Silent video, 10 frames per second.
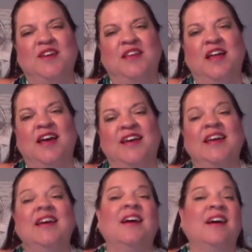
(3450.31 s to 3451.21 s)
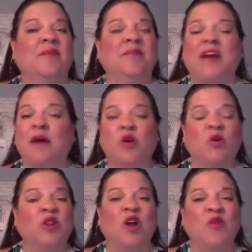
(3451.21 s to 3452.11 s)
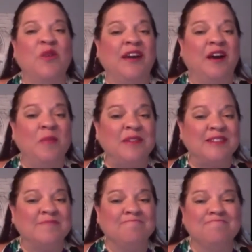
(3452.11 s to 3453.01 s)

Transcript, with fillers: online, that will go a long way to help us.